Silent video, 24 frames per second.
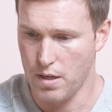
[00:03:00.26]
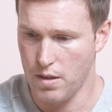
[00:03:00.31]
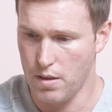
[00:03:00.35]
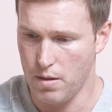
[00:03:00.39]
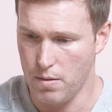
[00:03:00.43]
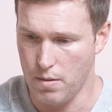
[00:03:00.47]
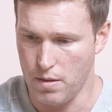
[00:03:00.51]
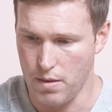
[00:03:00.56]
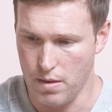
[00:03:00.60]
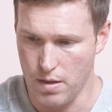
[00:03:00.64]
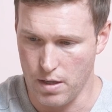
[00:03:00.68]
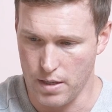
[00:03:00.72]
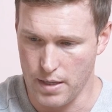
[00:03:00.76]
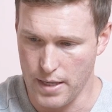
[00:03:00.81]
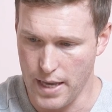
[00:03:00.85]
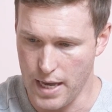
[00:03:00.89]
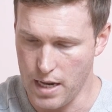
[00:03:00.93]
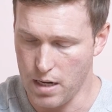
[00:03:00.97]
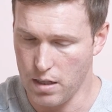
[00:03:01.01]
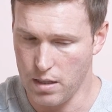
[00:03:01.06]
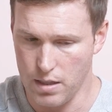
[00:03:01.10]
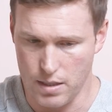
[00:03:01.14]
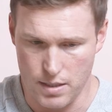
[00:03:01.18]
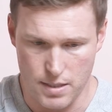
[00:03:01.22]
on the
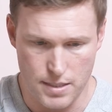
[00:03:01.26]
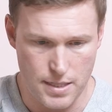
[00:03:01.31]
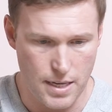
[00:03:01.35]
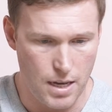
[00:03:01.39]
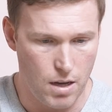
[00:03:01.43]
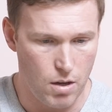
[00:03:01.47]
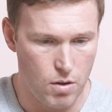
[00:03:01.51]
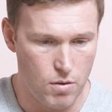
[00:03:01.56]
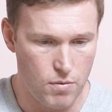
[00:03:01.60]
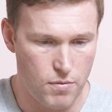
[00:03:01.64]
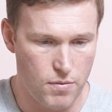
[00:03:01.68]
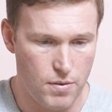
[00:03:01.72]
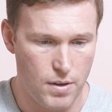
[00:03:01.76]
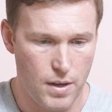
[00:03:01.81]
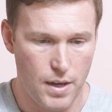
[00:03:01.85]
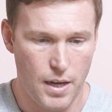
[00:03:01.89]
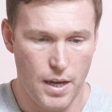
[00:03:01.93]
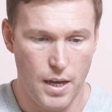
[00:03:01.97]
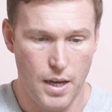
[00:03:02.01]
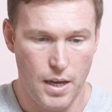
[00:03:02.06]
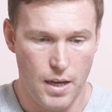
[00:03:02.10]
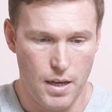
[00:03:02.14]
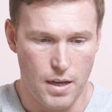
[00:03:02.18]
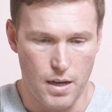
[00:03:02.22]
kettle itself.
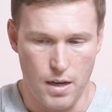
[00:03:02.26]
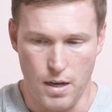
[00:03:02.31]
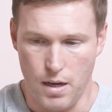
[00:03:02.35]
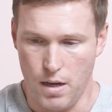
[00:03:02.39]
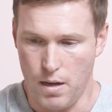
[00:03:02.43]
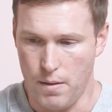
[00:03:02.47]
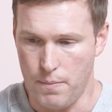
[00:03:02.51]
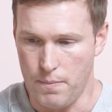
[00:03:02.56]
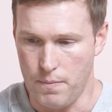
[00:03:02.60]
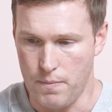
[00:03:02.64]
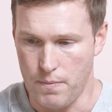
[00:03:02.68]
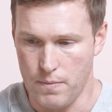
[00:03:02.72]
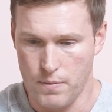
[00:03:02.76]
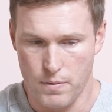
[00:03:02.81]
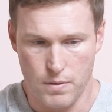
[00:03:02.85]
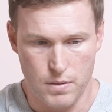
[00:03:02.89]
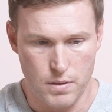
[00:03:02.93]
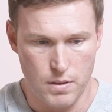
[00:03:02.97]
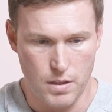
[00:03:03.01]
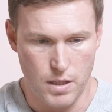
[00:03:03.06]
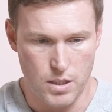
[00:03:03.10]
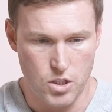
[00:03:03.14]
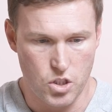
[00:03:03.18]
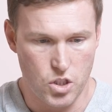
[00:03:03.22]

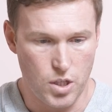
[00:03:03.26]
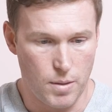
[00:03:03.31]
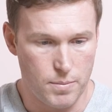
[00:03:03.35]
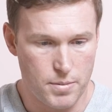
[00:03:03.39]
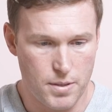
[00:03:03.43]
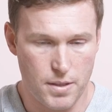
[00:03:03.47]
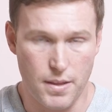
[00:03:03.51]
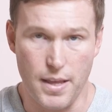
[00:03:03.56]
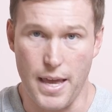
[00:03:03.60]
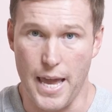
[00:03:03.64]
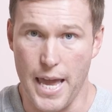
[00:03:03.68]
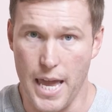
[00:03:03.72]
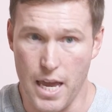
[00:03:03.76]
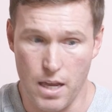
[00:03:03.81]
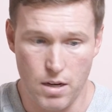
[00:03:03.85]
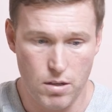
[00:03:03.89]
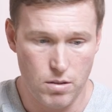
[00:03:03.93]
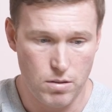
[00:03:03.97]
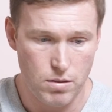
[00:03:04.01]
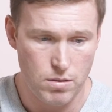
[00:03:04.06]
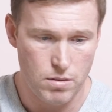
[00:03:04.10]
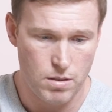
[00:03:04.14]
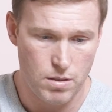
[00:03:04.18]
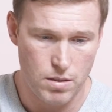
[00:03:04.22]
Let's jump to the
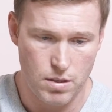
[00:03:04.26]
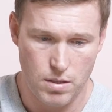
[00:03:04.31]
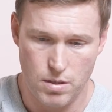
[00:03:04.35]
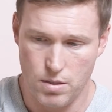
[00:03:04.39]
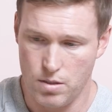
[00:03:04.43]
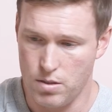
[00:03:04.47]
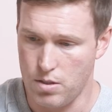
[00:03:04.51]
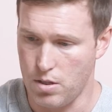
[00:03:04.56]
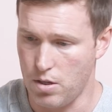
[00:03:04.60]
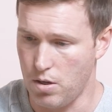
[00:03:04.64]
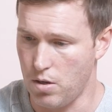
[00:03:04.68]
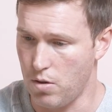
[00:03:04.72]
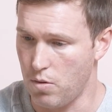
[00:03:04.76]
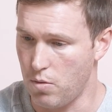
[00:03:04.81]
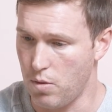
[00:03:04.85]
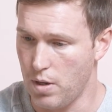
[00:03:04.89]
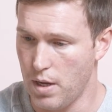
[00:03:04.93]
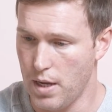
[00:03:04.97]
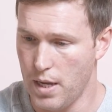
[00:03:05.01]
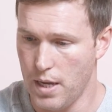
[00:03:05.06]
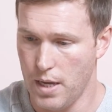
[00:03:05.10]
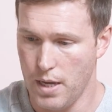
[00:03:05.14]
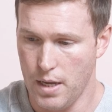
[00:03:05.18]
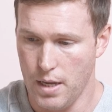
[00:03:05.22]
handle. So
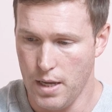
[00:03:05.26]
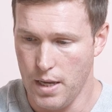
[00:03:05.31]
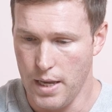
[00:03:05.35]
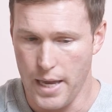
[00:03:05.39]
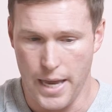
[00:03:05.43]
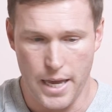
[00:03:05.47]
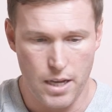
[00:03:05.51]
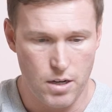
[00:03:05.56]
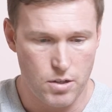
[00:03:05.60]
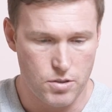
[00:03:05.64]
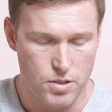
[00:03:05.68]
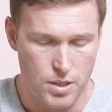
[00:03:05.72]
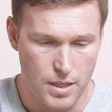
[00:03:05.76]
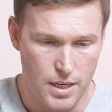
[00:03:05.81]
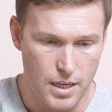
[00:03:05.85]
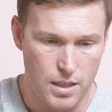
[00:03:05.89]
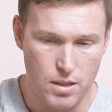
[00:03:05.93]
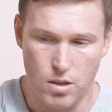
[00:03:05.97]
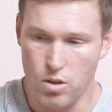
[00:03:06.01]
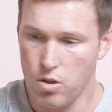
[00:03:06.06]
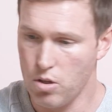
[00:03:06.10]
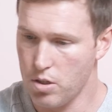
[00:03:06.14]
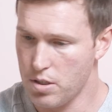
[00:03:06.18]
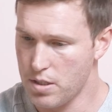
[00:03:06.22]
handles,
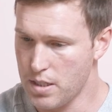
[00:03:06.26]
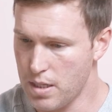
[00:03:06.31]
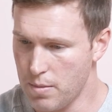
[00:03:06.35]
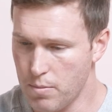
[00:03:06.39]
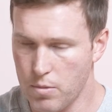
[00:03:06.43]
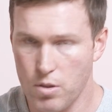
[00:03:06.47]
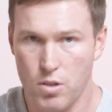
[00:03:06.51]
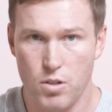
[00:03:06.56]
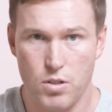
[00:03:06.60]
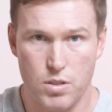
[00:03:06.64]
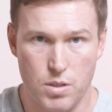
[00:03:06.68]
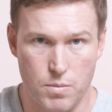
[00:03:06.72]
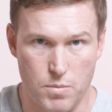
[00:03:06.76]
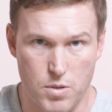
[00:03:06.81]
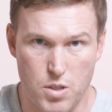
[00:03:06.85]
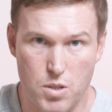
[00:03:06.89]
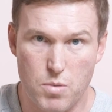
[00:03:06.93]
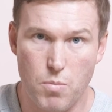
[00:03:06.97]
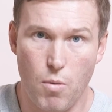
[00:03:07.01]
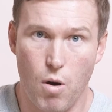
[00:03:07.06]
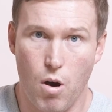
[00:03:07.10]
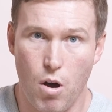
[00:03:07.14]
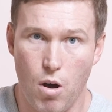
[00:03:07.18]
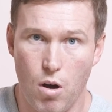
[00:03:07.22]
again, look similar, some
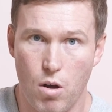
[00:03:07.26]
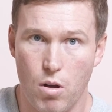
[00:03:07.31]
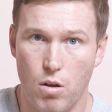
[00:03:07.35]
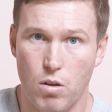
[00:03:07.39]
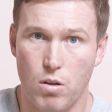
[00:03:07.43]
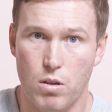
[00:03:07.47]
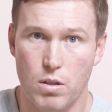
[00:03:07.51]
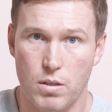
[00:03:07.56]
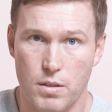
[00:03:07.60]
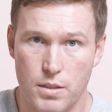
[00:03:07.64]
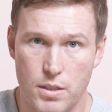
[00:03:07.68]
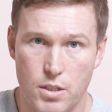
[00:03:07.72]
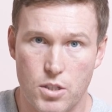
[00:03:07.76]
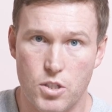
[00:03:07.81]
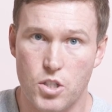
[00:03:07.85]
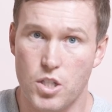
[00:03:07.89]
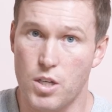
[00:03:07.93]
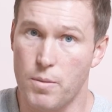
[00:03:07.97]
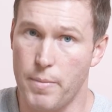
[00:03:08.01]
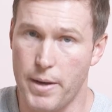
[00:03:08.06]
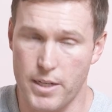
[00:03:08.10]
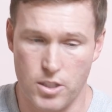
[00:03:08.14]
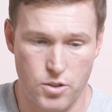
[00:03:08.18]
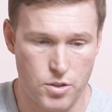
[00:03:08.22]
small
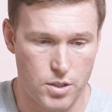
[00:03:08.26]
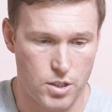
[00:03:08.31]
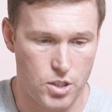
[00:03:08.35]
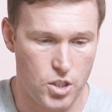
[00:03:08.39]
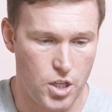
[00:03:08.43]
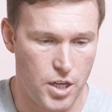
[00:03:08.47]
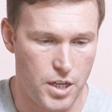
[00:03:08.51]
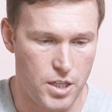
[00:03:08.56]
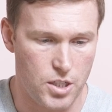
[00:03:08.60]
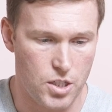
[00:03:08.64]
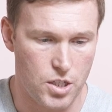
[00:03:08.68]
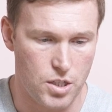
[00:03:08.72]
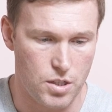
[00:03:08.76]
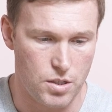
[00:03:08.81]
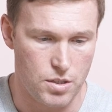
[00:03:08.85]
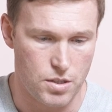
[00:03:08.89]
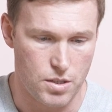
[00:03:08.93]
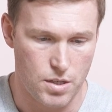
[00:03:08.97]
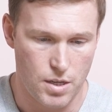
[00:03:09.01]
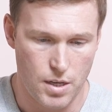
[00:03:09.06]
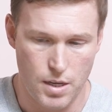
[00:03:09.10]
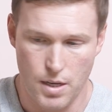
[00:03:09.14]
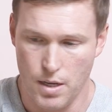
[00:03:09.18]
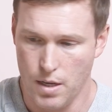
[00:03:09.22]
geometric
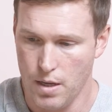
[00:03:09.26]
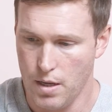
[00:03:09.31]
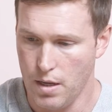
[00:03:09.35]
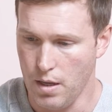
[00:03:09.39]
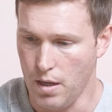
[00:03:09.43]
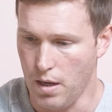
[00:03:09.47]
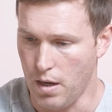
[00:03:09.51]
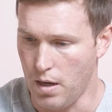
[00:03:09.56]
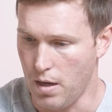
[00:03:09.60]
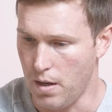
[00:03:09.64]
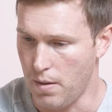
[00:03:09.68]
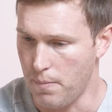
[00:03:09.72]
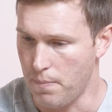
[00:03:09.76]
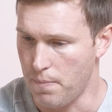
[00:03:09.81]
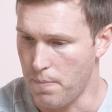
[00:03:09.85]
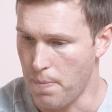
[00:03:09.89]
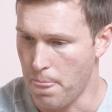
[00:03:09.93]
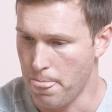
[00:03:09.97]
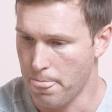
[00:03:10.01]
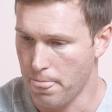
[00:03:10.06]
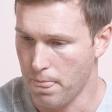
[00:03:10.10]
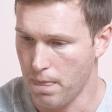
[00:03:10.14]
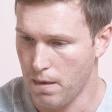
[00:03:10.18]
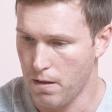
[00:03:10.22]
changes.
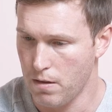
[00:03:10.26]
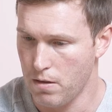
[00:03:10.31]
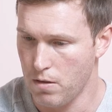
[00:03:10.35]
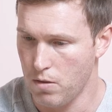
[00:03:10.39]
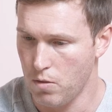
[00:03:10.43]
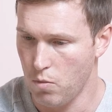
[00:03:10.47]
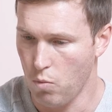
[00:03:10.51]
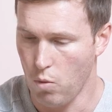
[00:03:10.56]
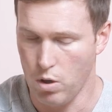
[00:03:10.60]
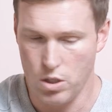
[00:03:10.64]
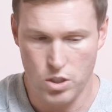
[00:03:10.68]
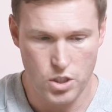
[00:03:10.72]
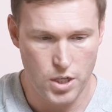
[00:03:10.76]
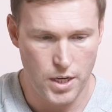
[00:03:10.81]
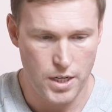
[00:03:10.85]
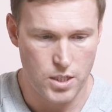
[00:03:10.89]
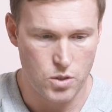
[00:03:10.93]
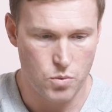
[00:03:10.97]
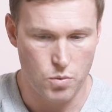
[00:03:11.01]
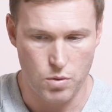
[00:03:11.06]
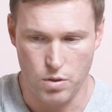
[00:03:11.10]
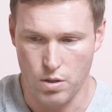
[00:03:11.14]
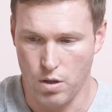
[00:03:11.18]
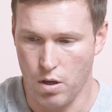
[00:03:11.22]
One
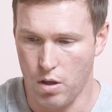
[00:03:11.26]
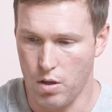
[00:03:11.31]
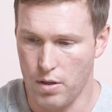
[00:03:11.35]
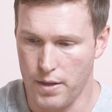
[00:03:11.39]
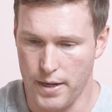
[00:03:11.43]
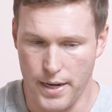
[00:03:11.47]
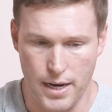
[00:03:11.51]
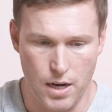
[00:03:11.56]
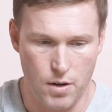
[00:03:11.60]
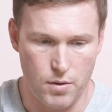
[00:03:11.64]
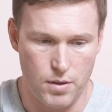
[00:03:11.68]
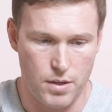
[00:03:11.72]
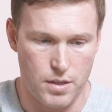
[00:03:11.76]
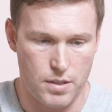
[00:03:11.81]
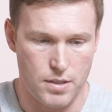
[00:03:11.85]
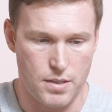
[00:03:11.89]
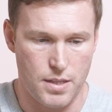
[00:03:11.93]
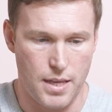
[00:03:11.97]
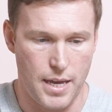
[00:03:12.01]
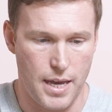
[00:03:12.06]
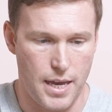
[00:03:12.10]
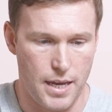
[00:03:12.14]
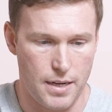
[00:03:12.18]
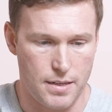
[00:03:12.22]
change worth calling out is
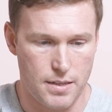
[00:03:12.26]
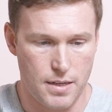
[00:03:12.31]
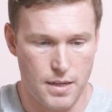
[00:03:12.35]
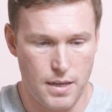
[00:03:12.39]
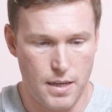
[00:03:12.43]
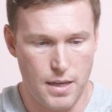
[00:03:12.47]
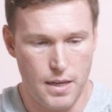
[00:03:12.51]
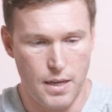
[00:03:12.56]
that